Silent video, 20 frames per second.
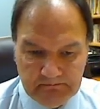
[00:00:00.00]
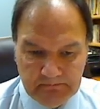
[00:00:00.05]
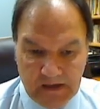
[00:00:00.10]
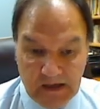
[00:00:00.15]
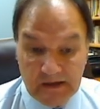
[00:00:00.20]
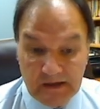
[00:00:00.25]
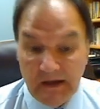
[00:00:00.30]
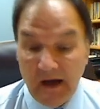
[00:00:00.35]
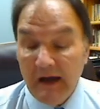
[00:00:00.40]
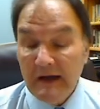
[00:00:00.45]

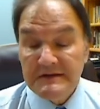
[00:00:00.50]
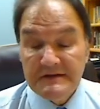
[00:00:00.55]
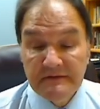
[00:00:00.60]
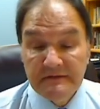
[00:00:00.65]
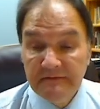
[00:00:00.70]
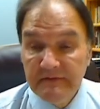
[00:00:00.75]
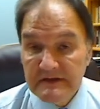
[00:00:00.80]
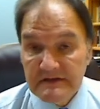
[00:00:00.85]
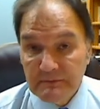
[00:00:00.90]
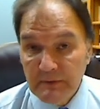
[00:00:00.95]
Now, God is
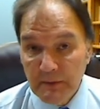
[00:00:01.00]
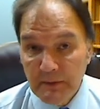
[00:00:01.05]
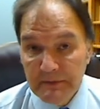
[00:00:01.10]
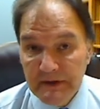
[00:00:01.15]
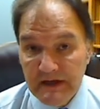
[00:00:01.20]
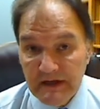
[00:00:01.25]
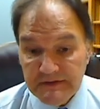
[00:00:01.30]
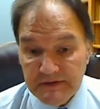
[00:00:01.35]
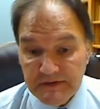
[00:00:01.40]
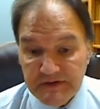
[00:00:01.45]
invisible
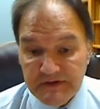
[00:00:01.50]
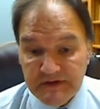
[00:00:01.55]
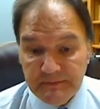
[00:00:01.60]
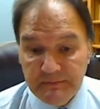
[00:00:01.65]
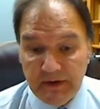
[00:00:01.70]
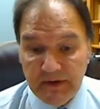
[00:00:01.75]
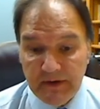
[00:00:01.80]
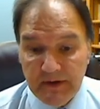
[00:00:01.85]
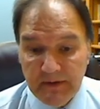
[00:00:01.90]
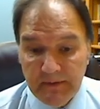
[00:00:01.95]
because he's
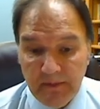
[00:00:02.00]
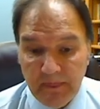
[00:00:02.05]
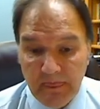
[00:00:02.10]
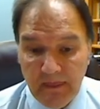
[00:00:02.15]
spirit.